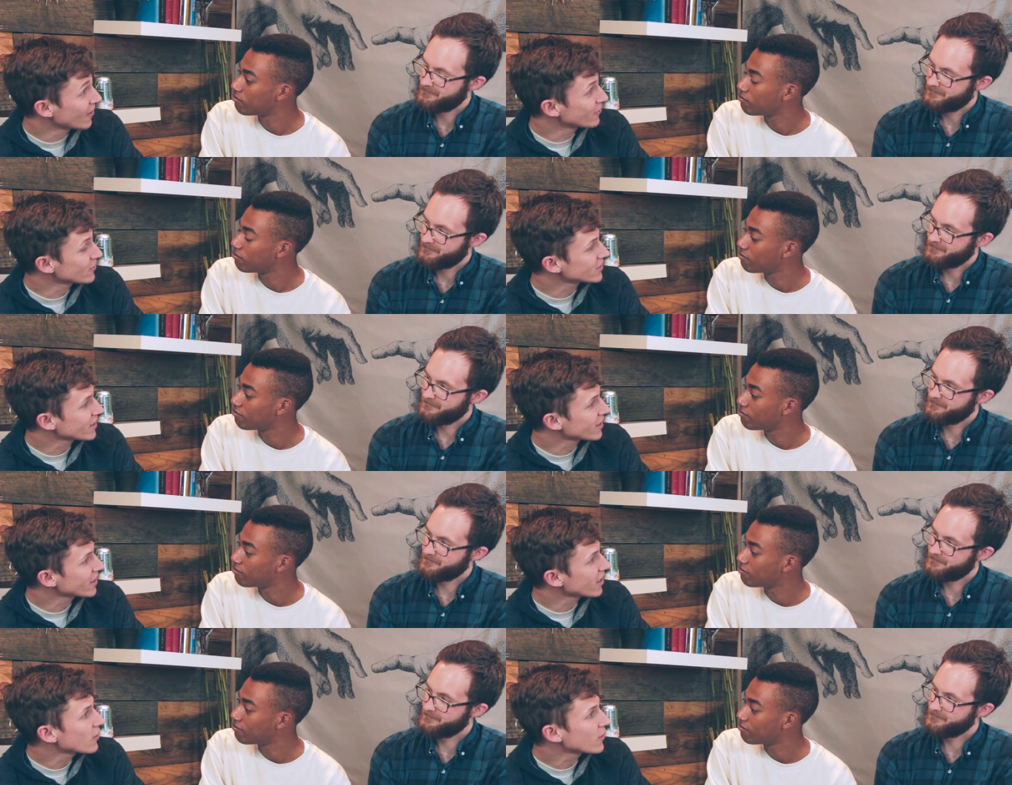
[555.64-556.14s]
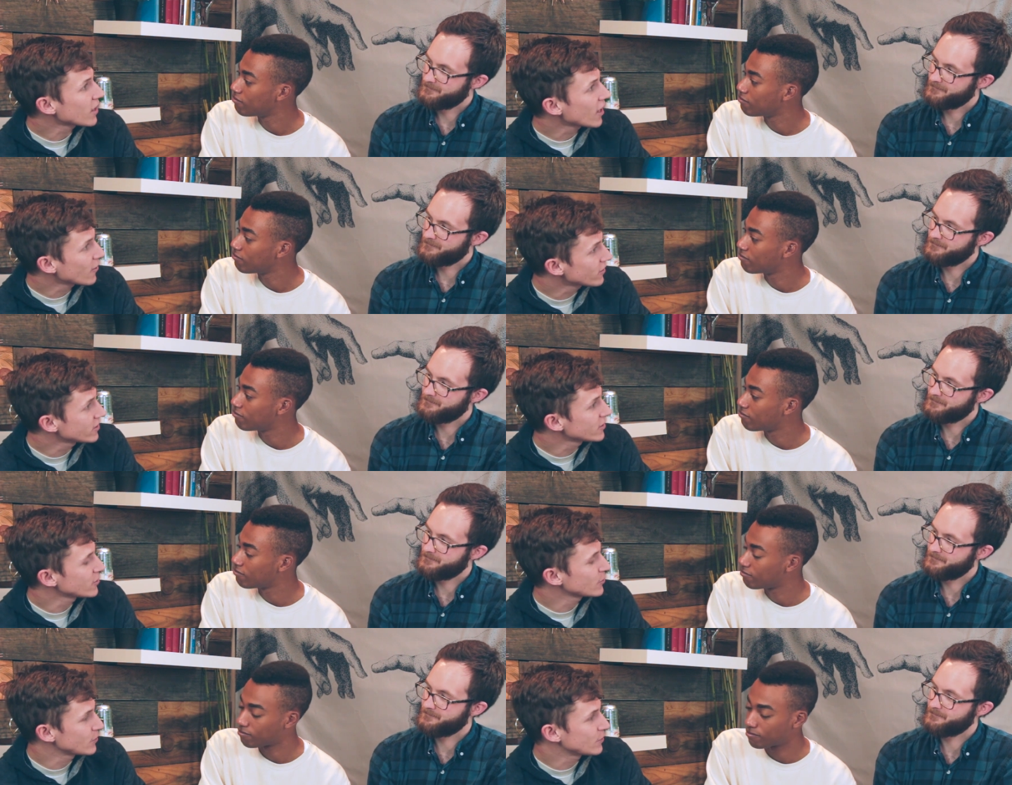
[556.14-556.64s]
Speaker 1: I was like, "Oh yeah,
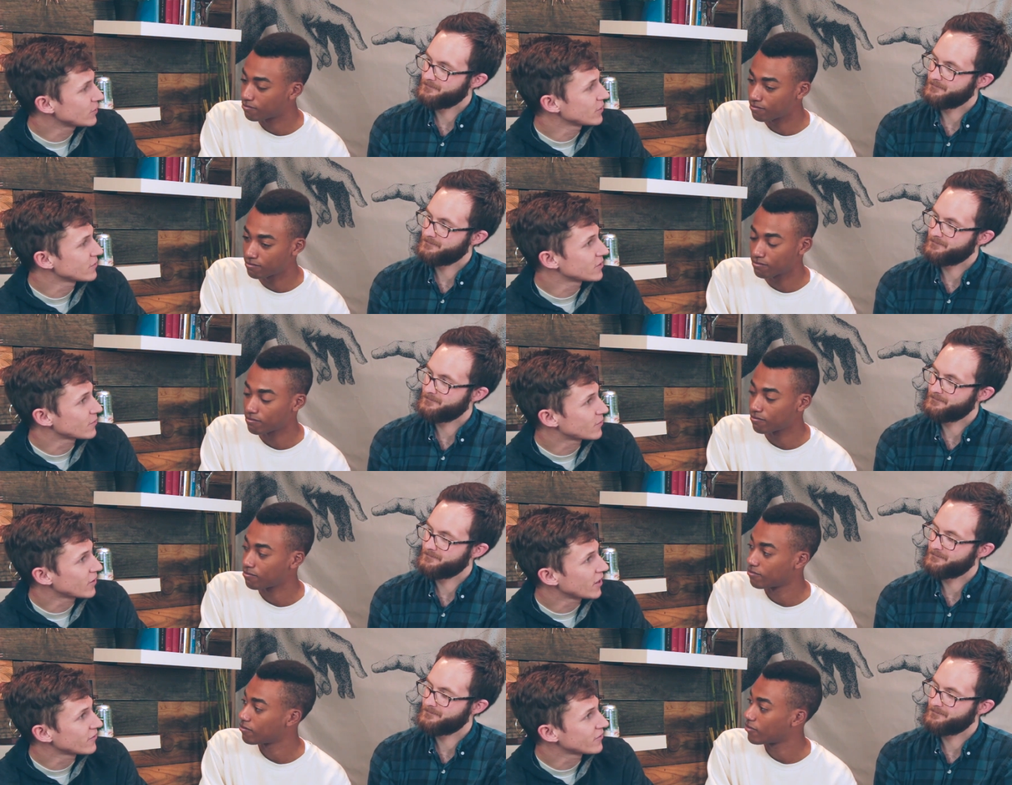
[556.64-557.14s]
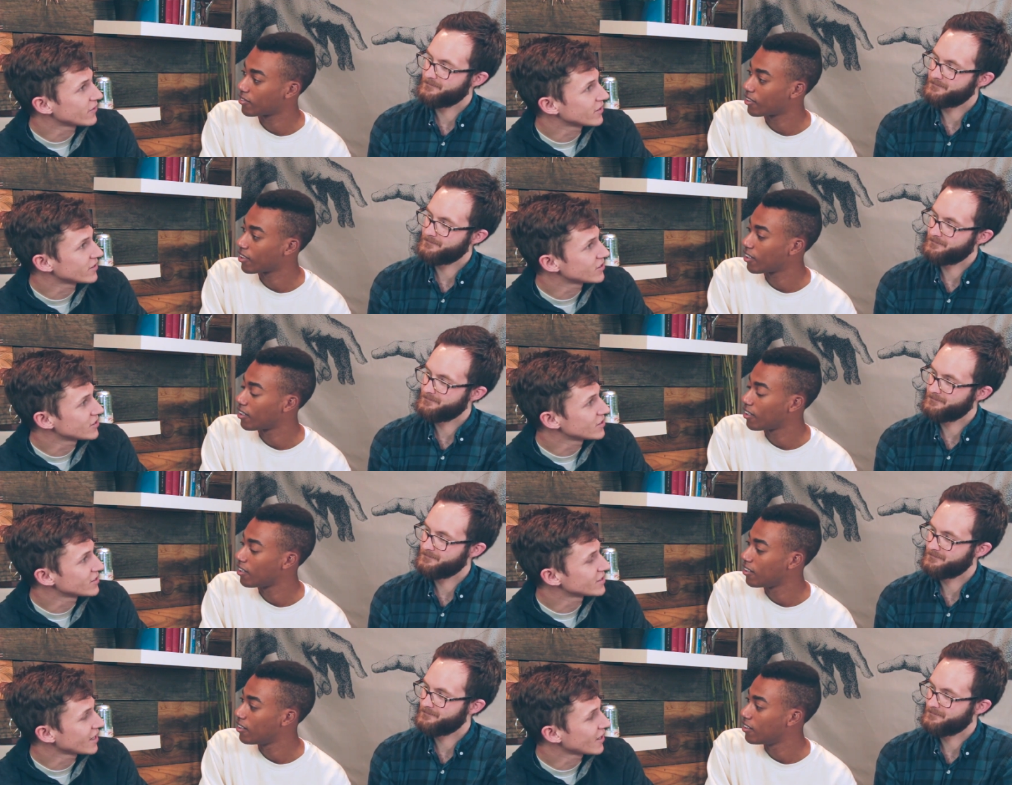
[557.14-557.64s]
we do. We believe it's a prophet."
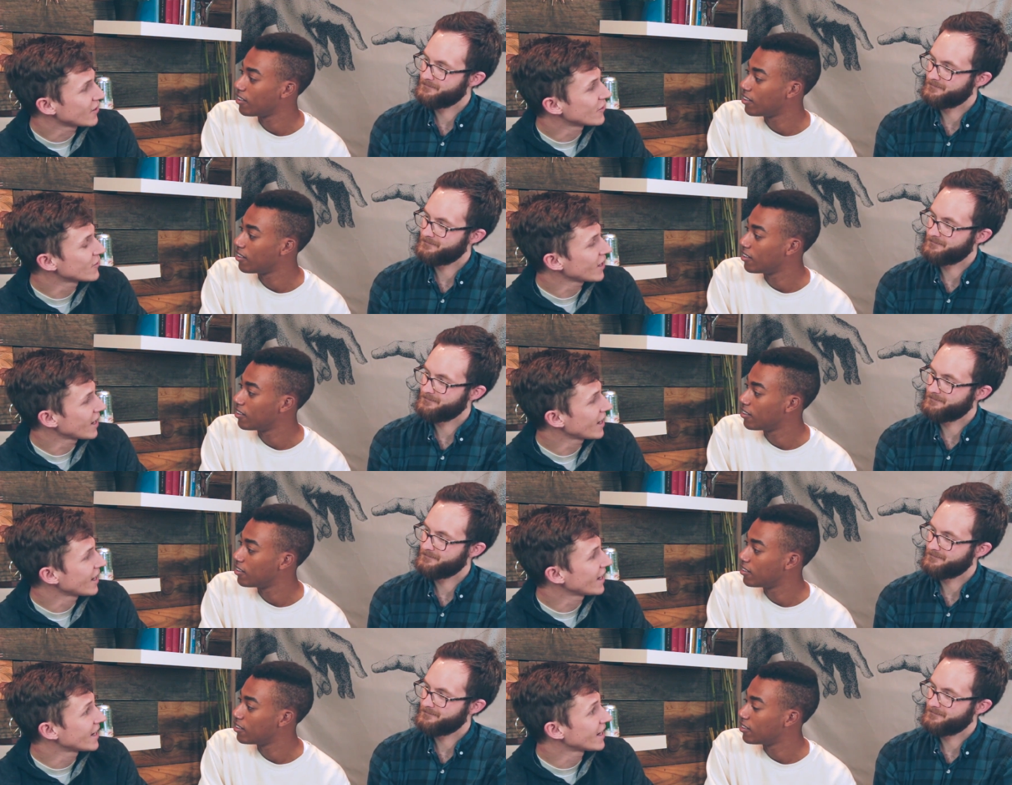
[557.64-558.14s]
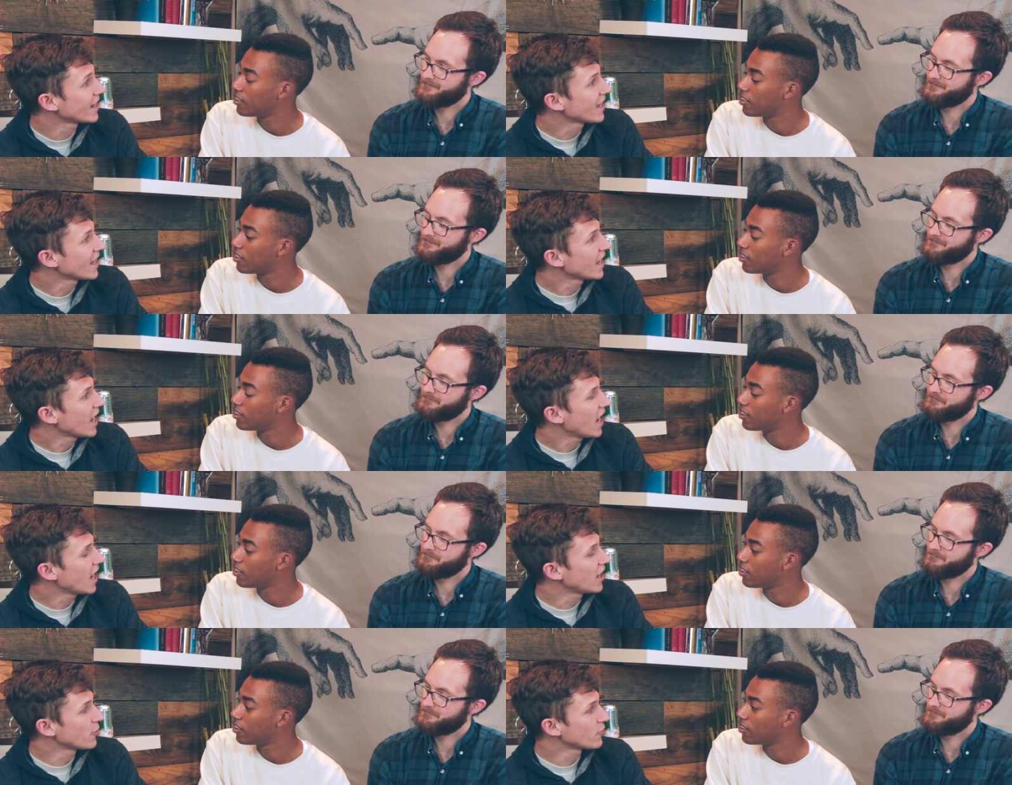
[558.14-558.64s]
And she's like, "Okay," and
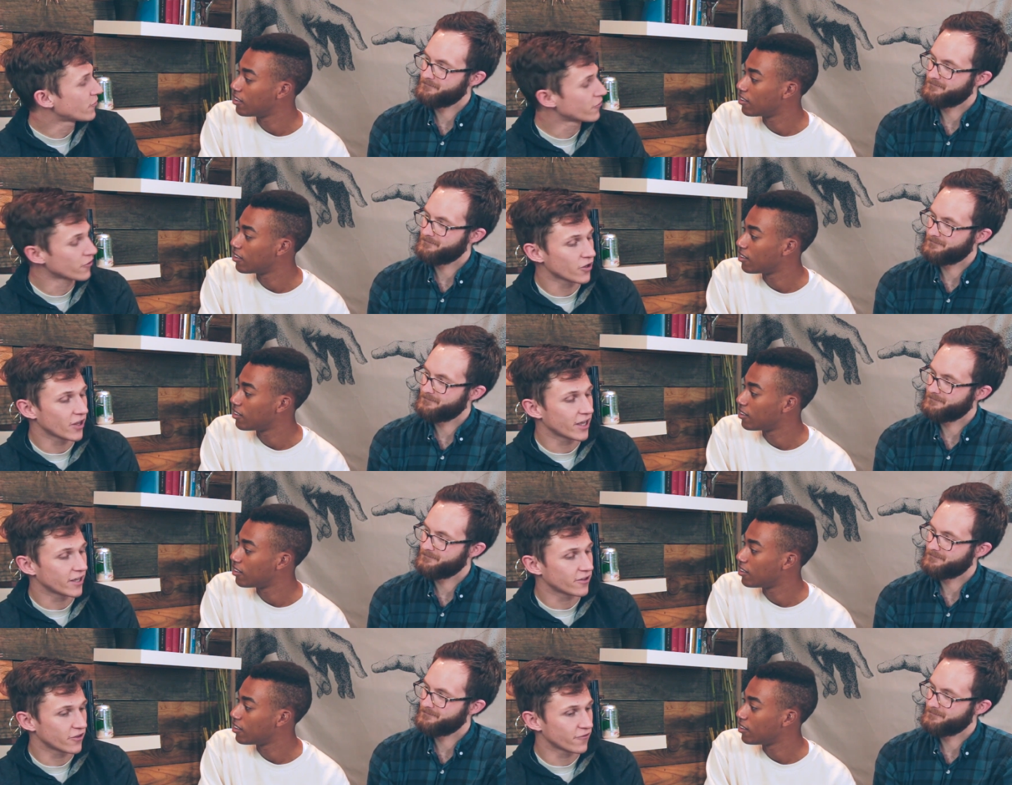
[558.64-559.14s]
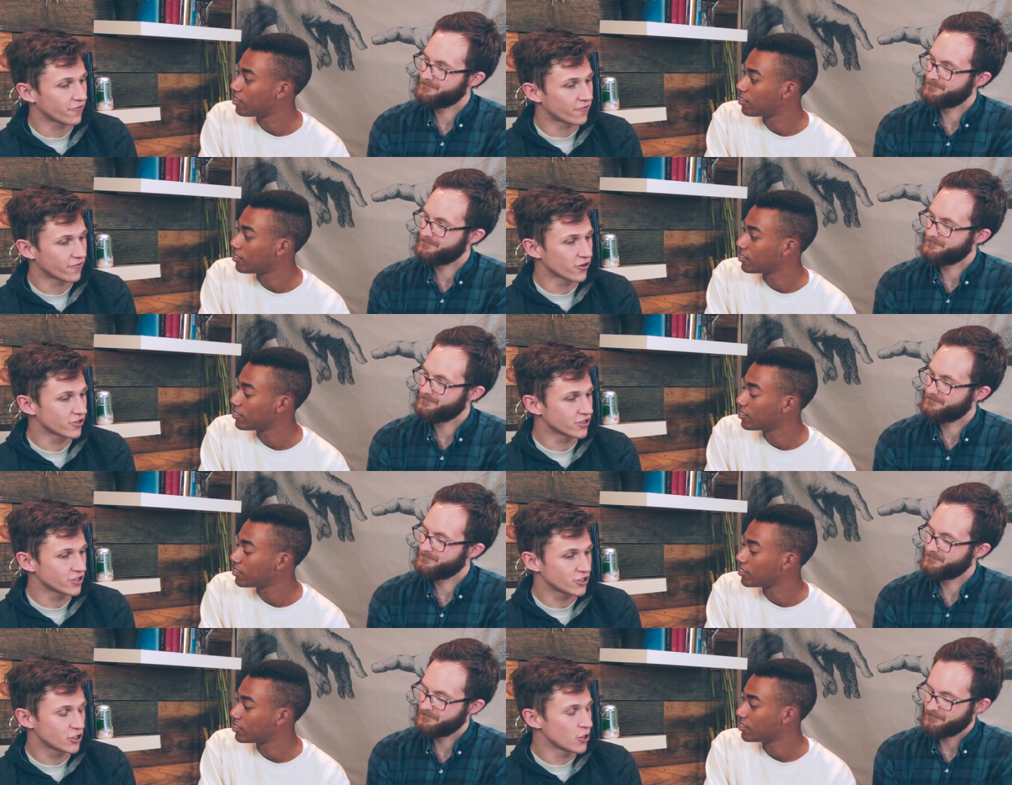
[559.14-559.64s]
and it, for like the
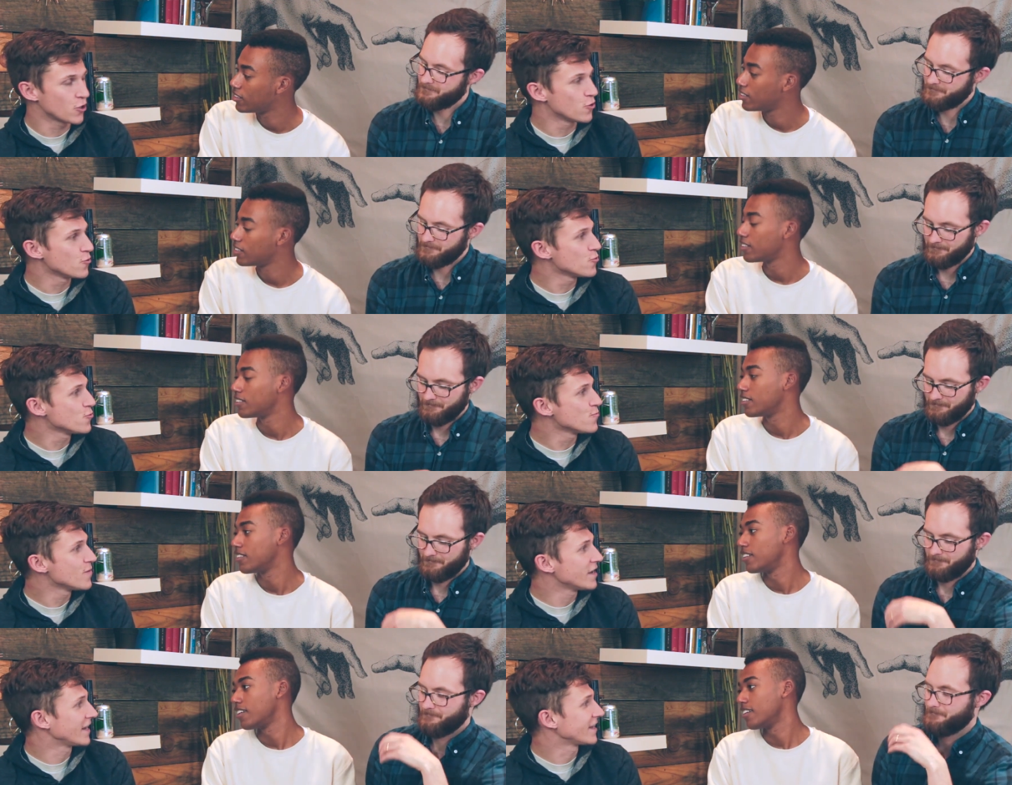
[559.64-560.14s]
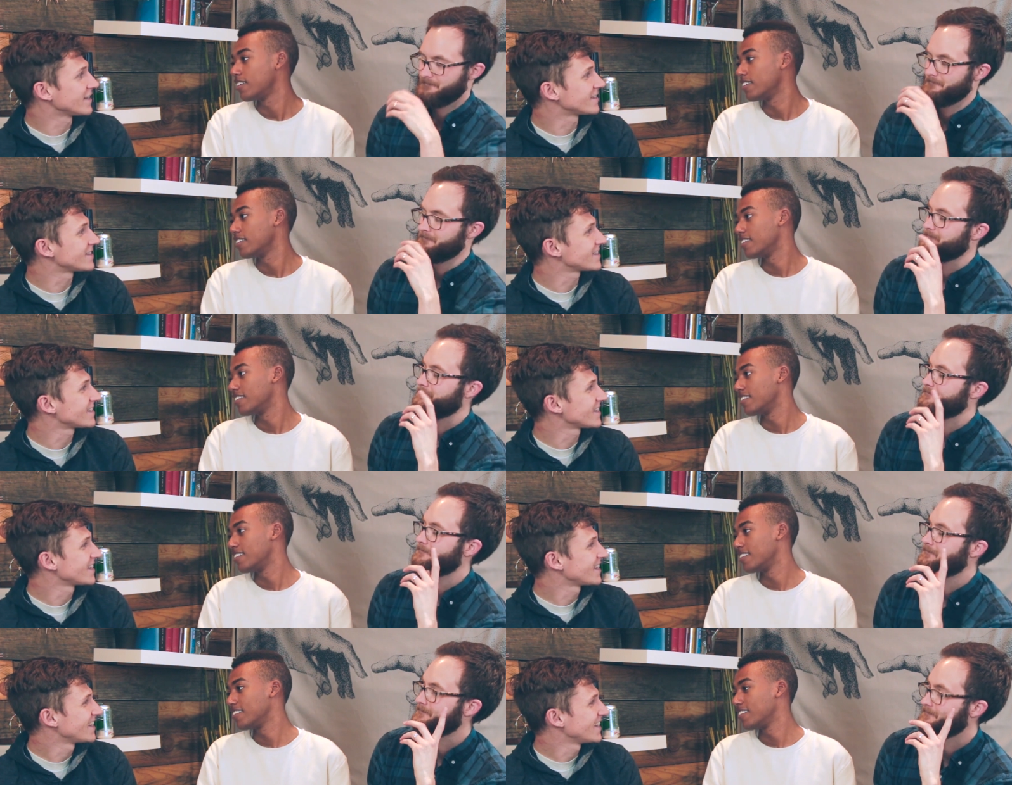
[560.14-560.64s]
first two
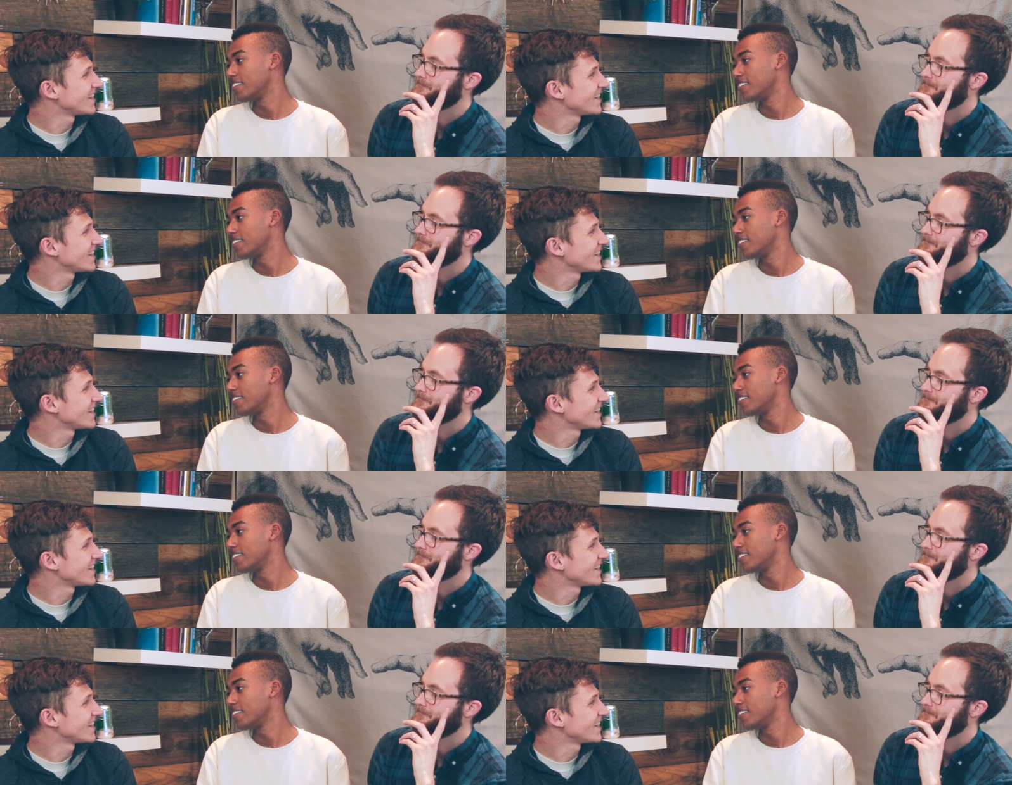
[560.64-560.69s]
minutes,